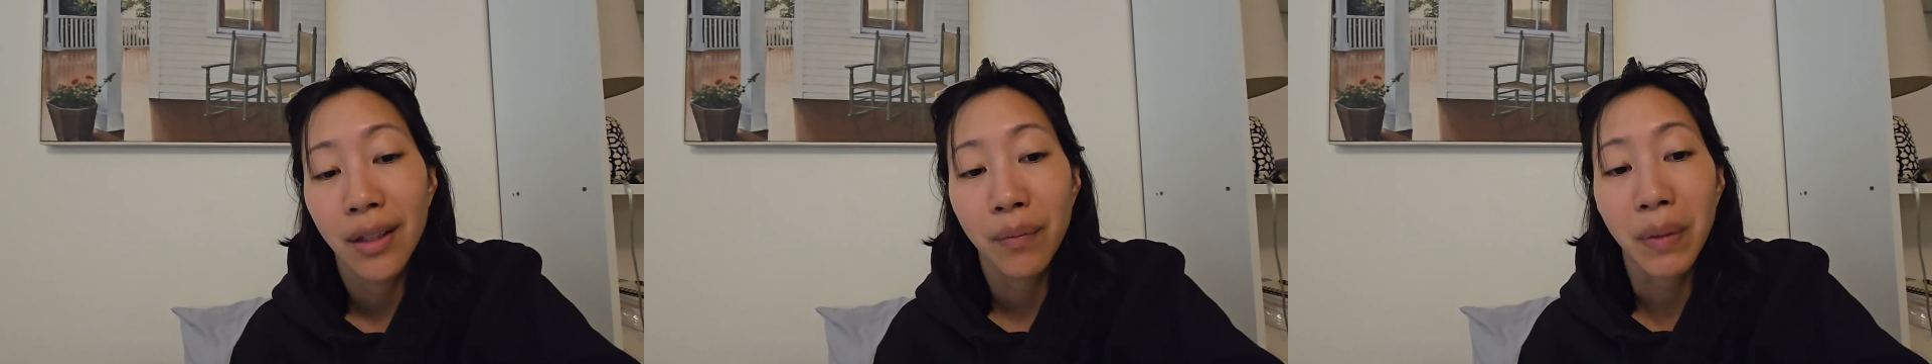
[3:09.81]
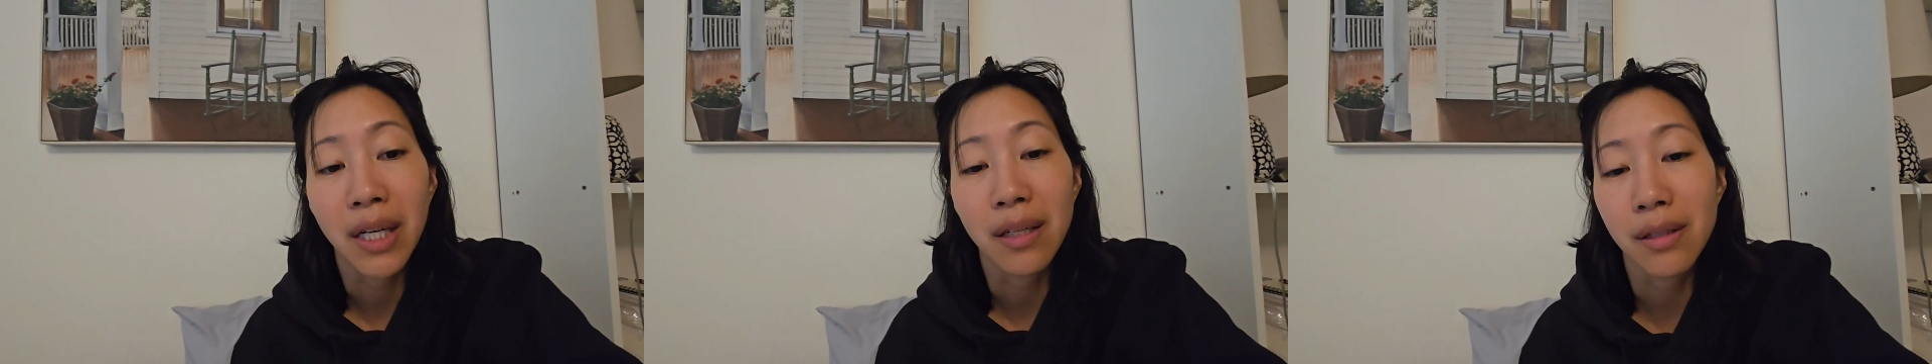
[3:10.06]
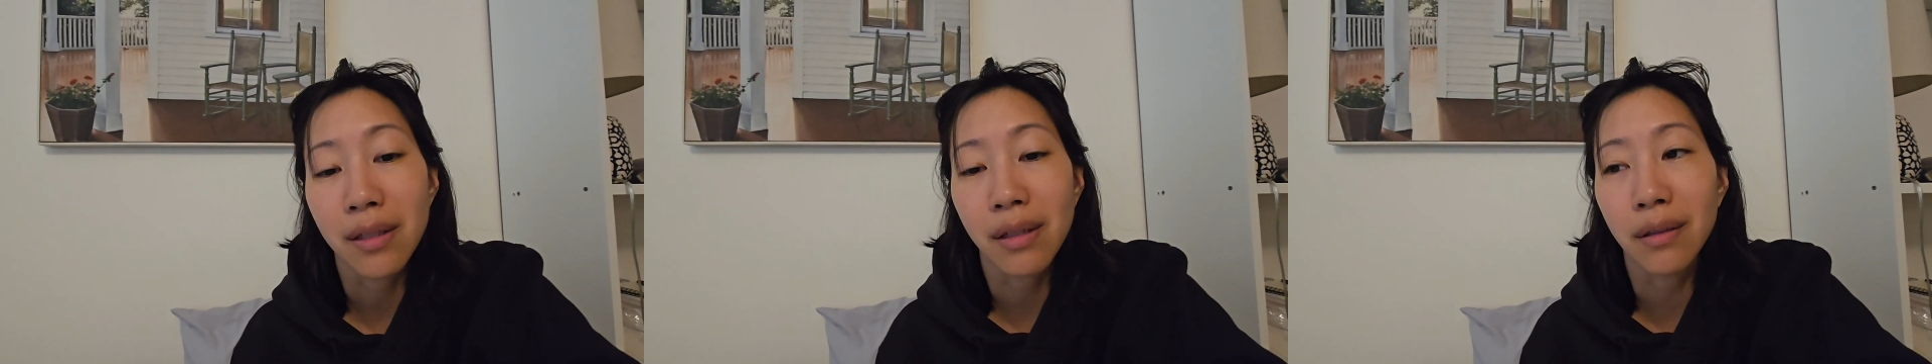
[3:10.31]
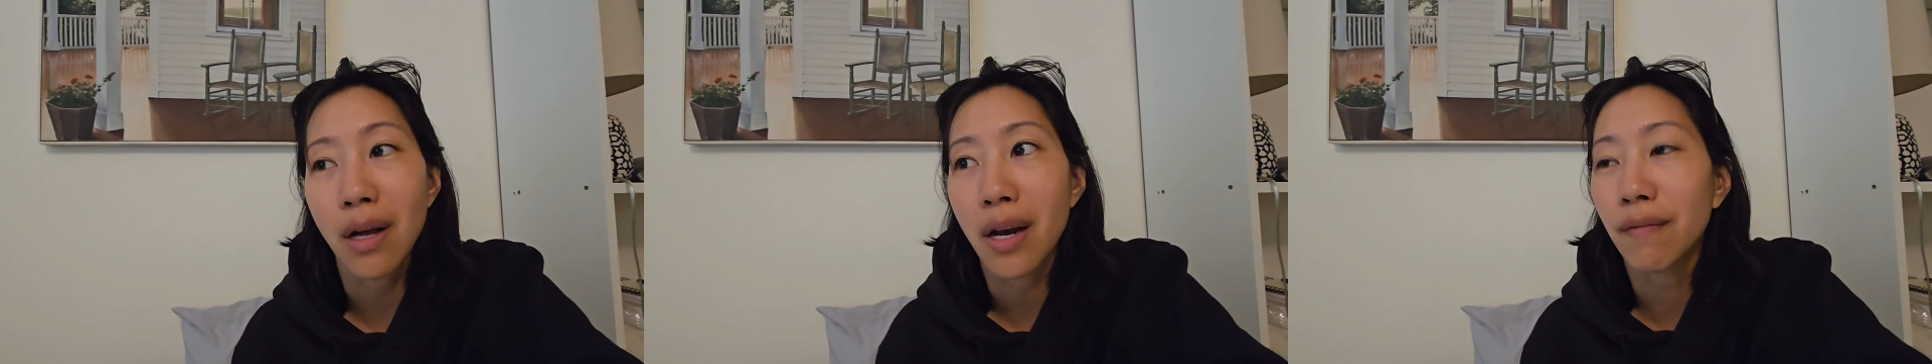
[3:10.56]
because a
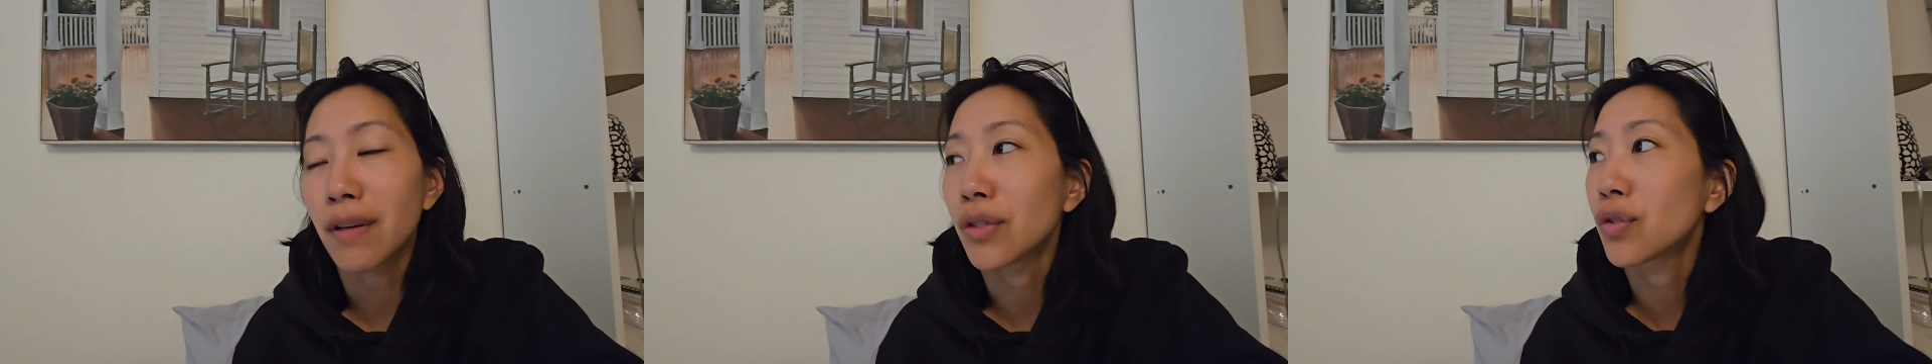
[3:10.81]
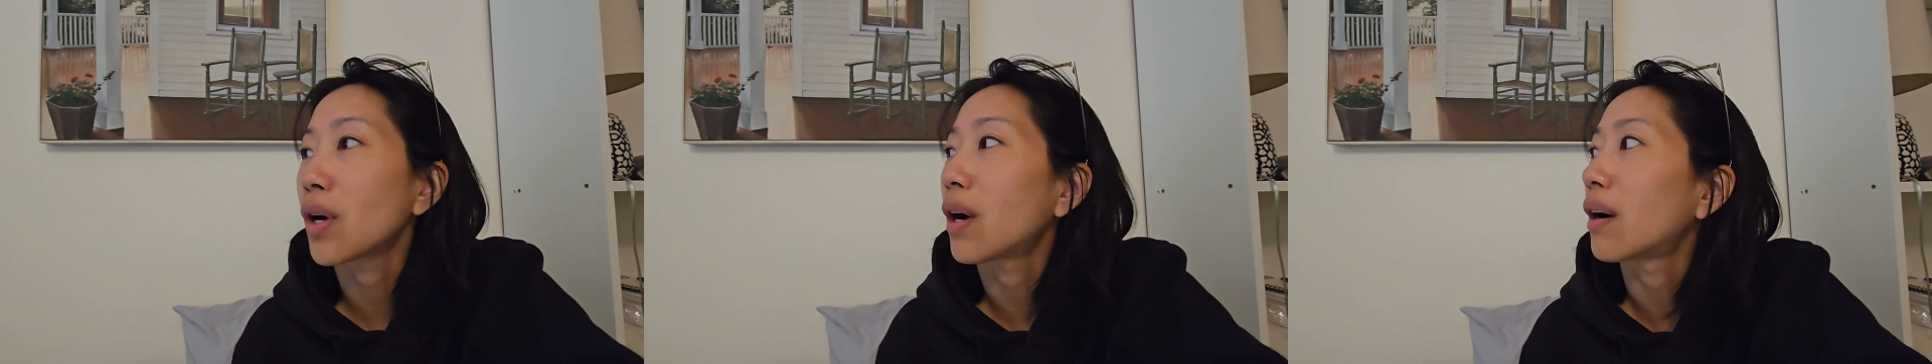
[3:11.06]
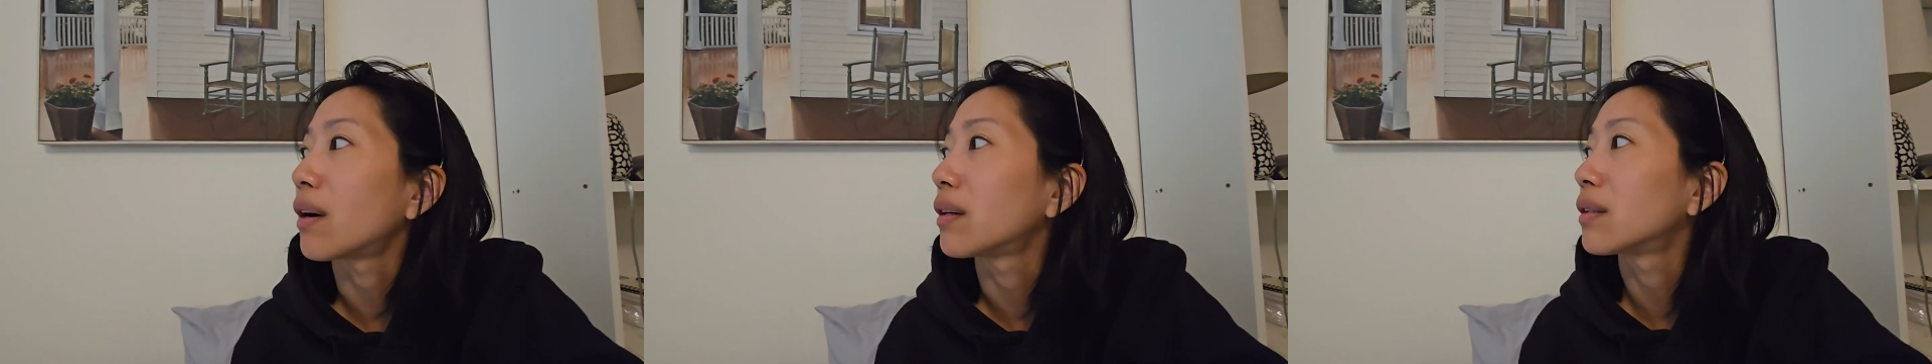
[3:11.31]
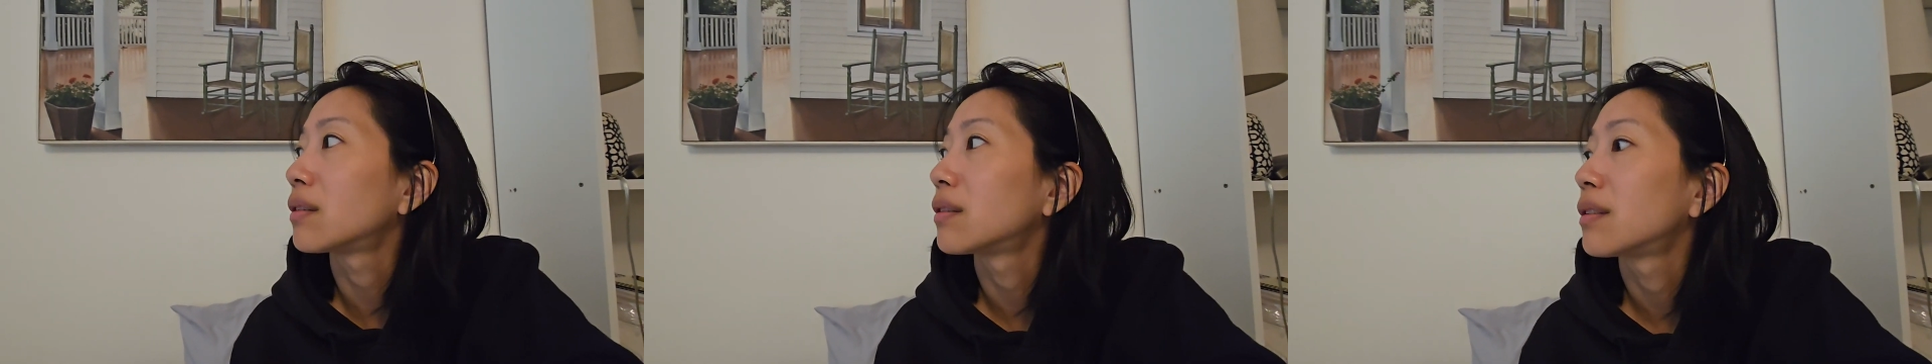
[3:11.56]
lot of us are